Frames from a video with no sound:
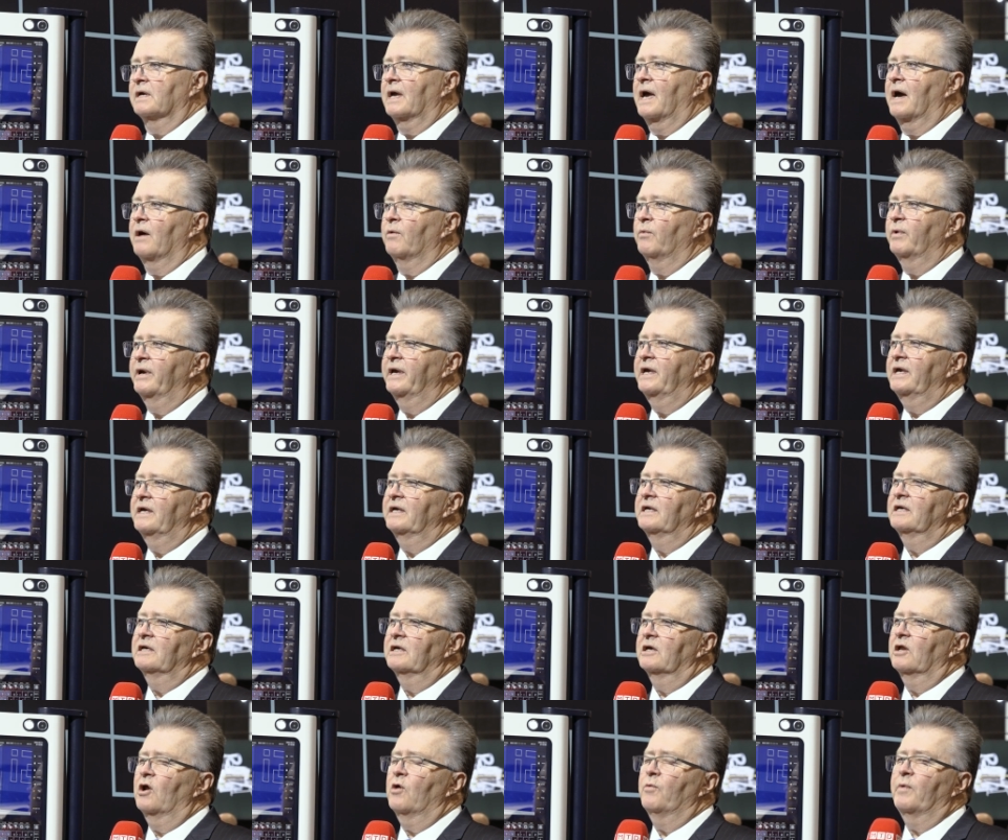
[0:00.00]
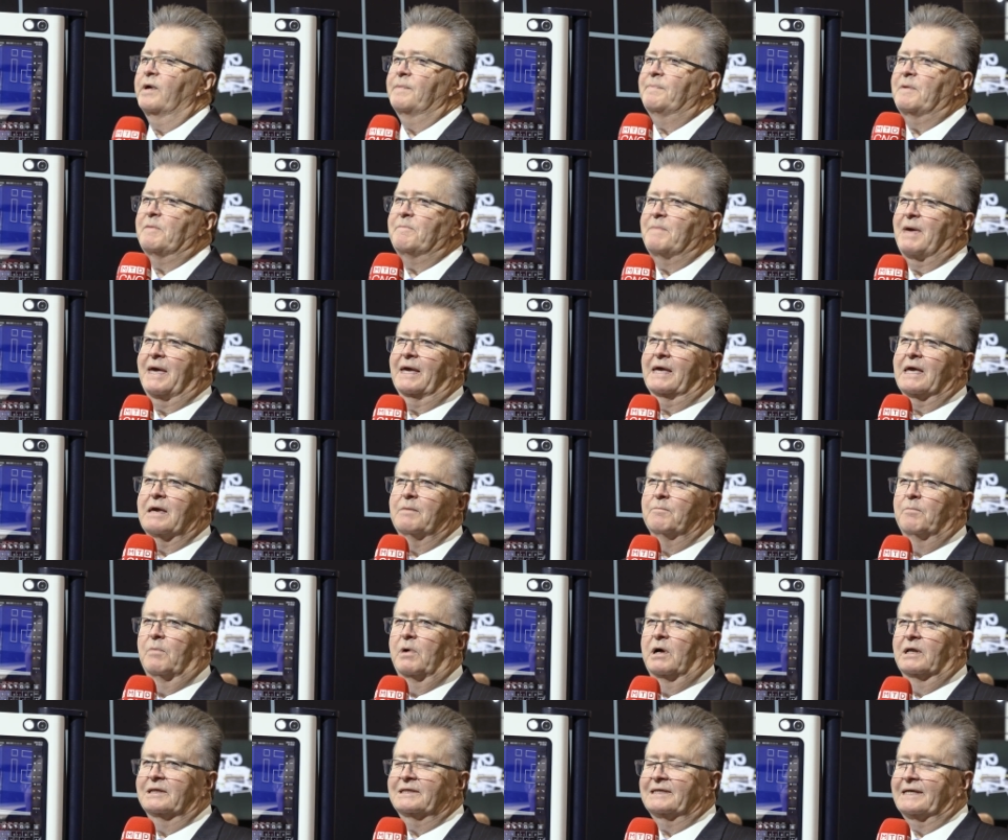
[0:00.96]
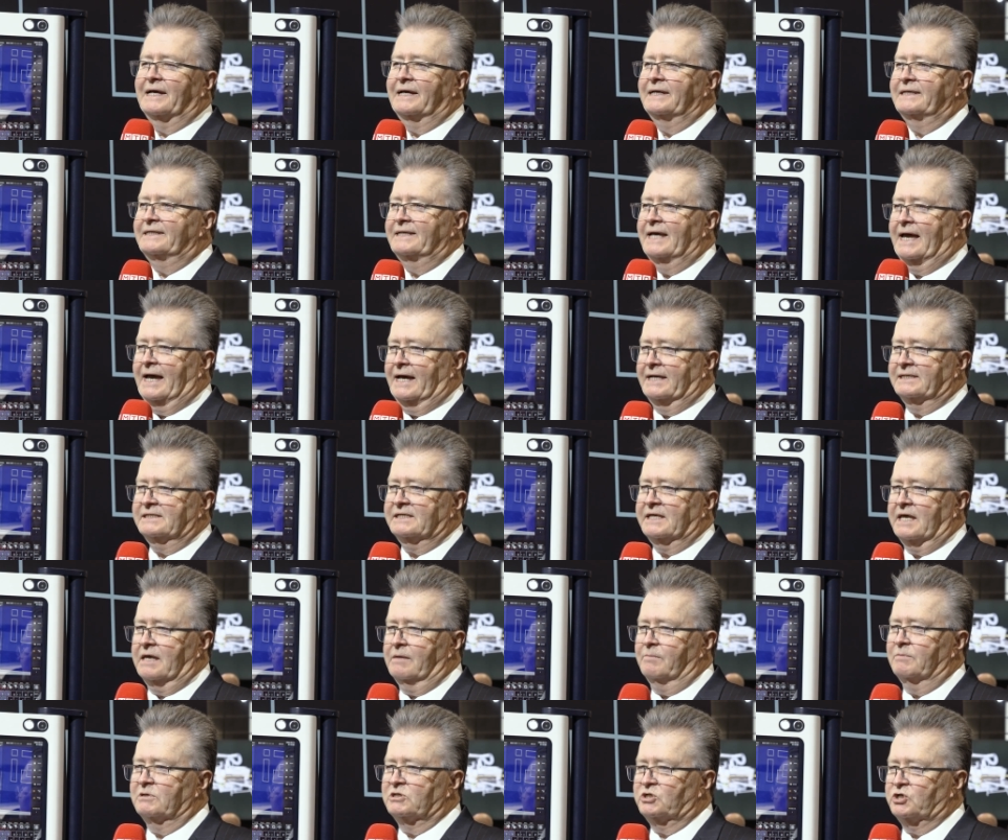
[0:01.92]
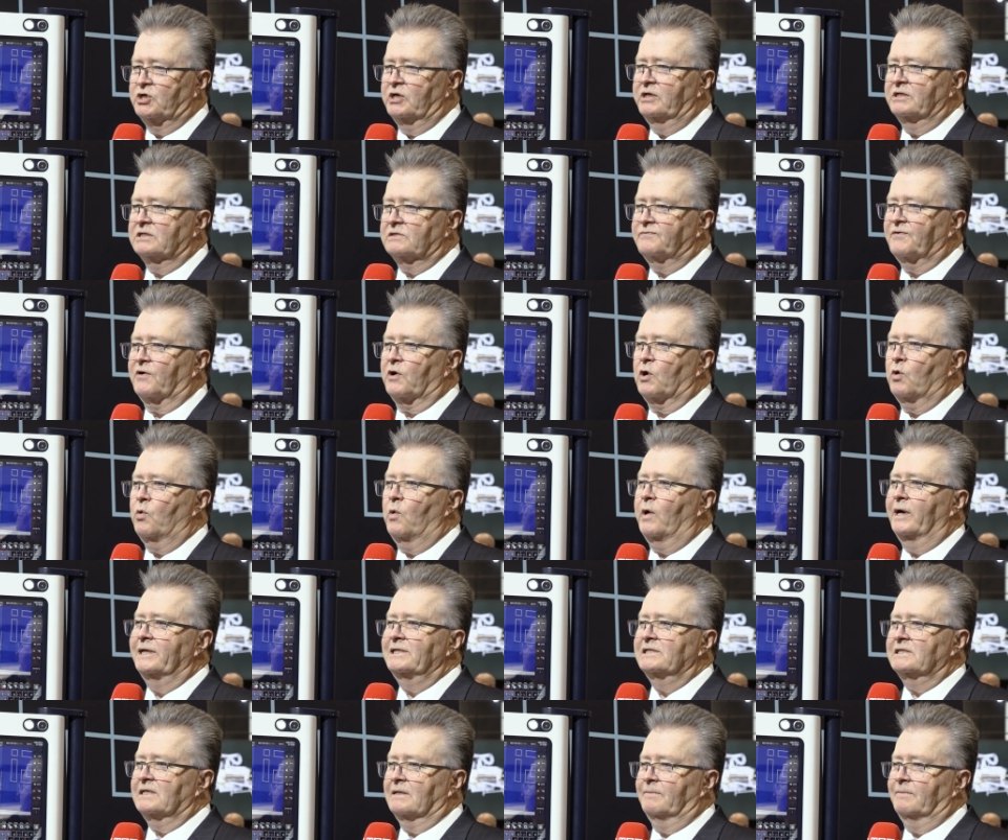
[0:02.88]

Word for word: Yeah, we, you know, we've been making multitasking machines for quite